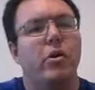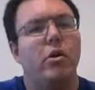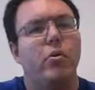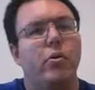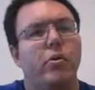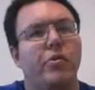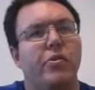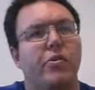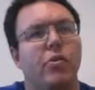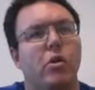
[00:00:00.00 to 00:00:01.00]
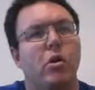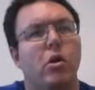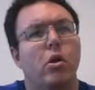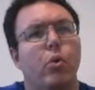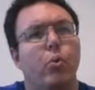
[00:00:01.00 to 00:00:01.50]
he was
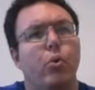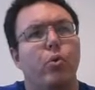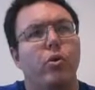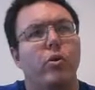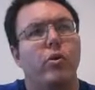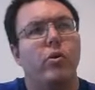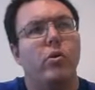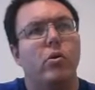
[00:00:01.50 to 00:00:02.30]
wounded